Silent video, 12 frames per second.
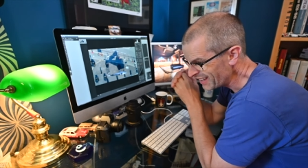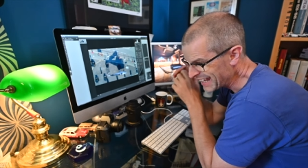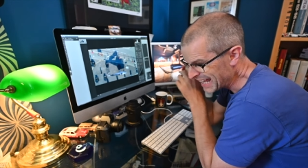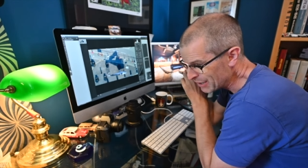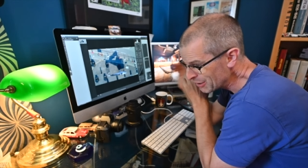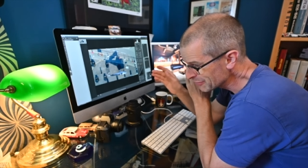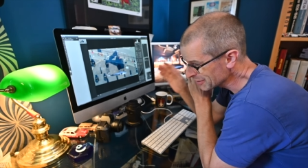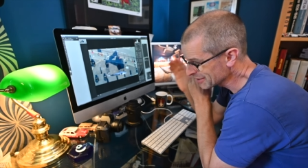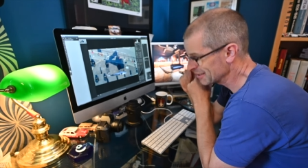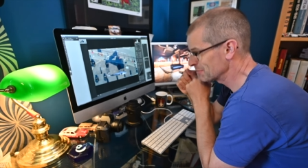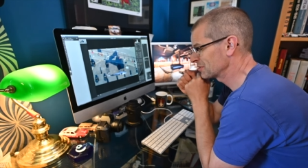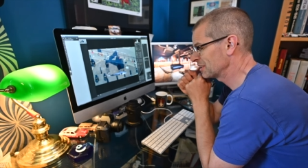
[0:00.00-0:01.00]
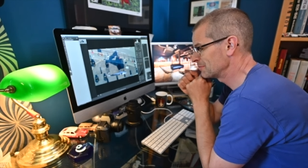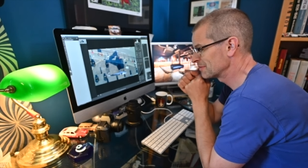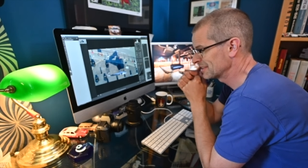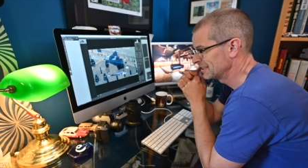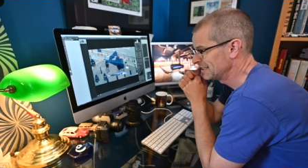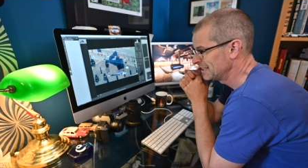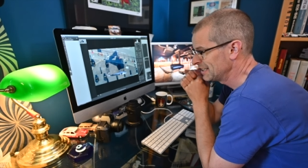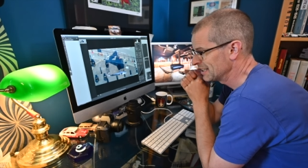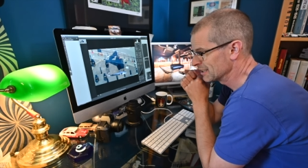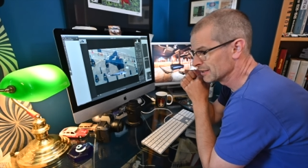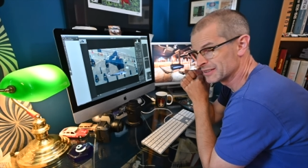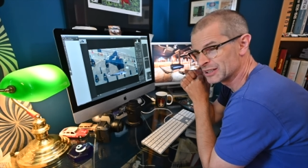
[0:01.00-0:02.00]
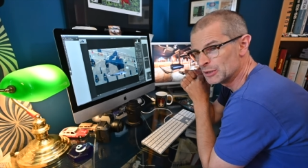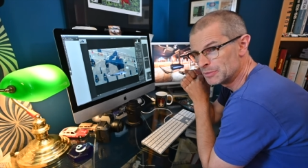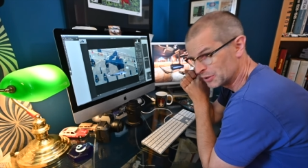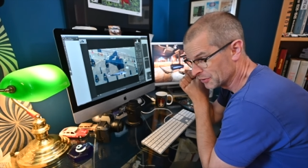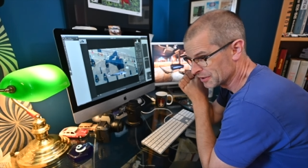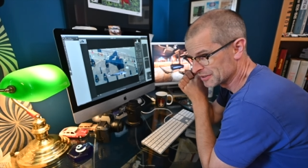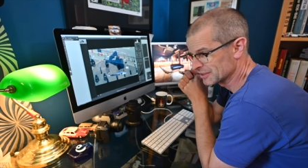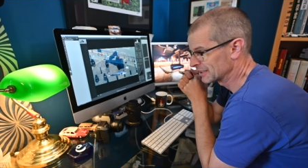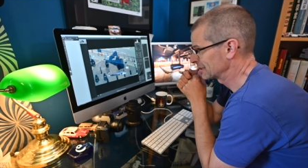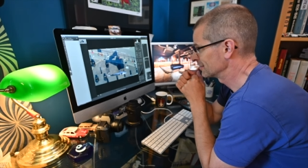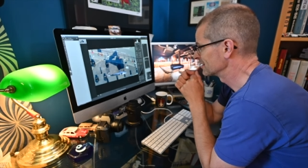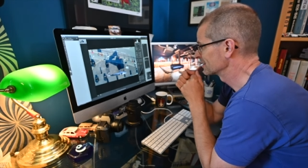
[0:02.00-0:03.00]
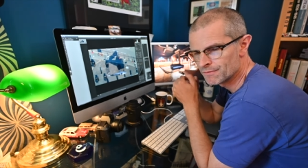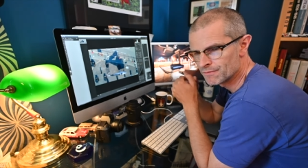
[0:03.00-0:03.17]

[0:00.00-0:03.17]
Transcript: However, sometimes you have to go beyond those guidelines.